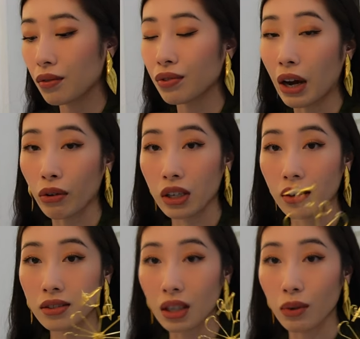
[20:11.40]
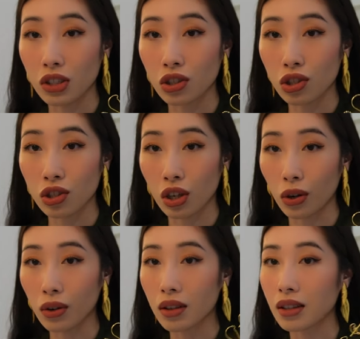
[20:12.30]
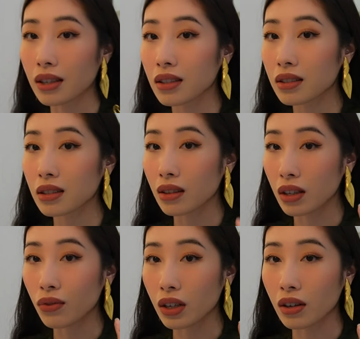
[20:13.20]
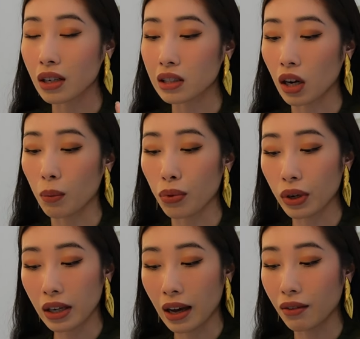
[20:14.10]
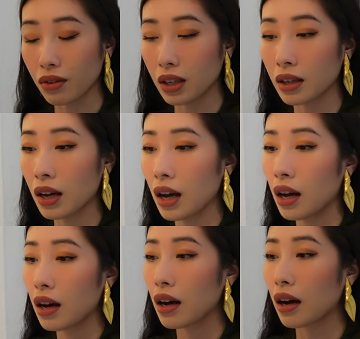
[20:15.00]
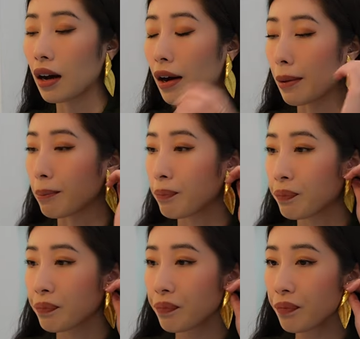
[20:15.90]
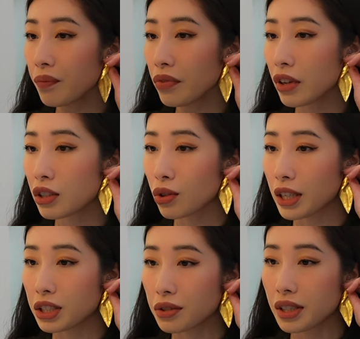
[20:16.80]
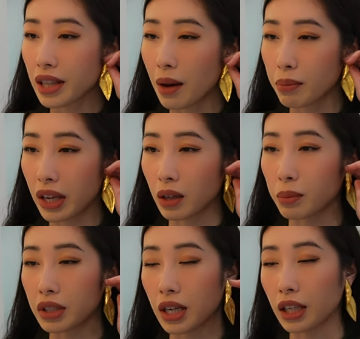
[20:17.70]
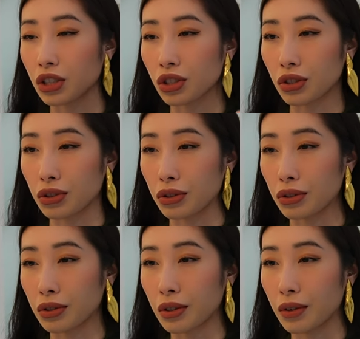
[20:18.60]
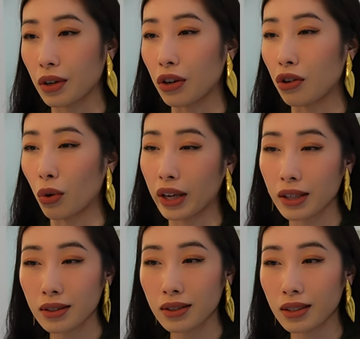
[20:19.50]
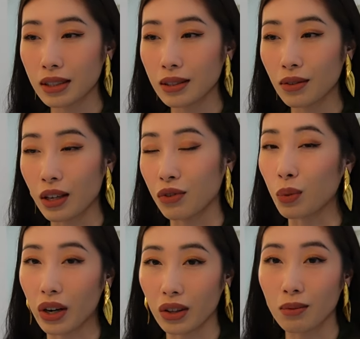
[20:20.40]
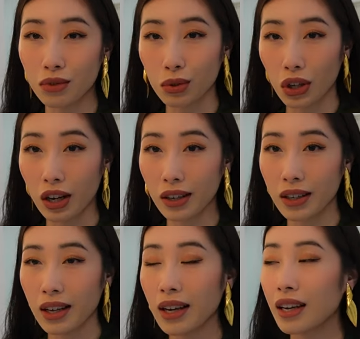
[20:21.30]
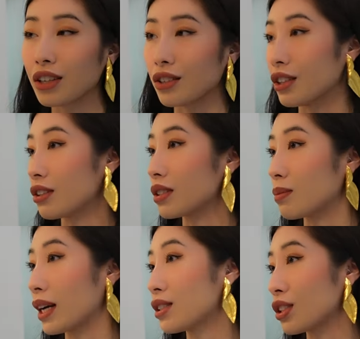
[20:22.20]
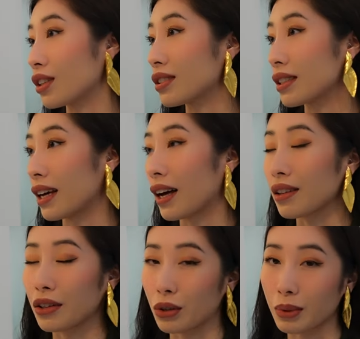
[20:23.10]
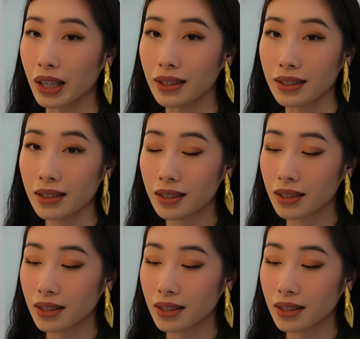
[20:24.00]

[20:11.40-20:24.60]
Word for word: flower earrings that we just showed. These leaf earrings are pretty heavy, um, so I do see that being a potential annoyance. If you wear them too long, your ears might start to get a little bit